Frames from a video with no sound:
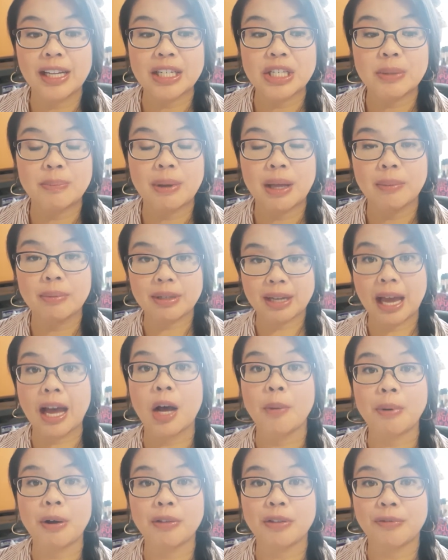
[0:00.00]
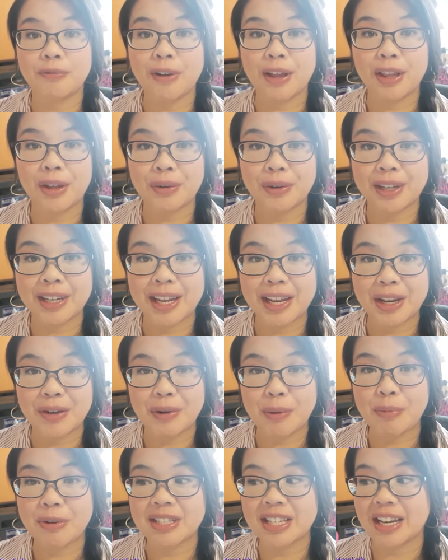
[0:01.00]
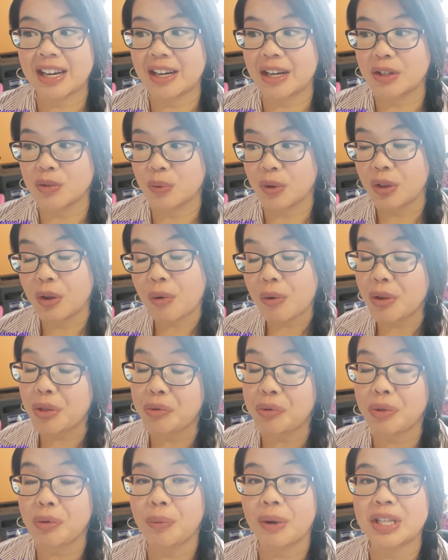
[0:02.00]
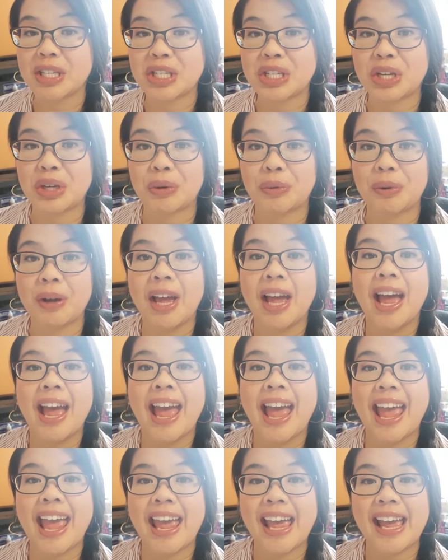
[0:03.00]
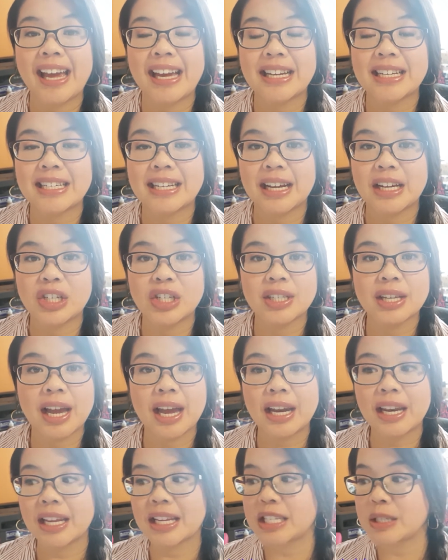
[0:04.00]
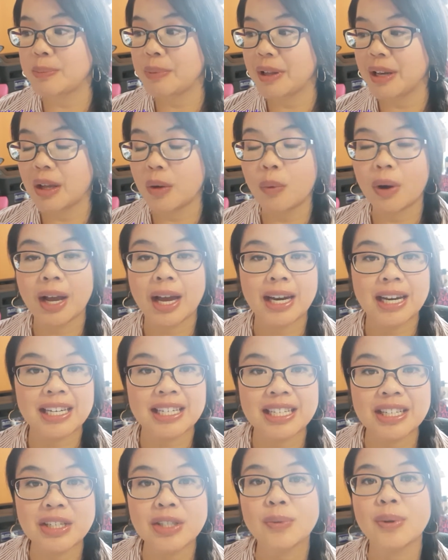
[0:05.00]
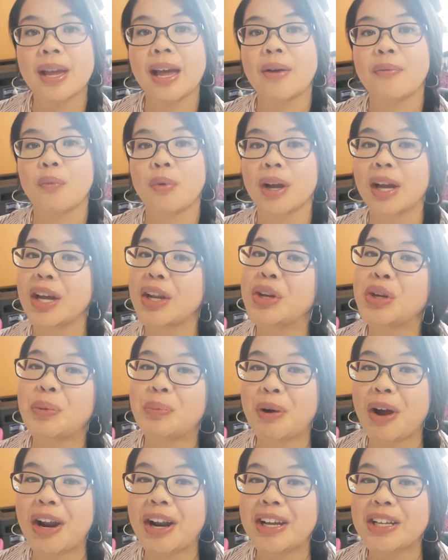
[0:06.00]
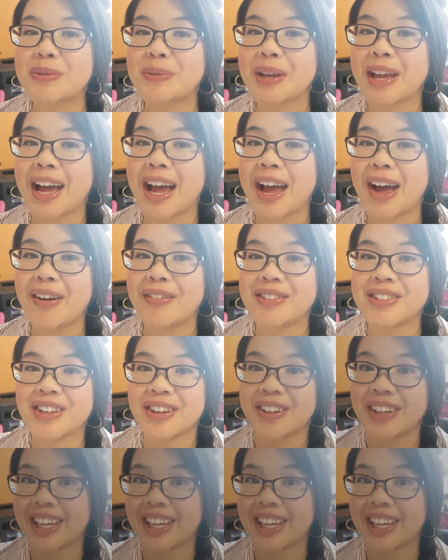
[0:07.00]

to be able to help out fellow Canadian representatives with going through the What's New and just kind of explaining what kind of deals we have and what kind of new products we have. So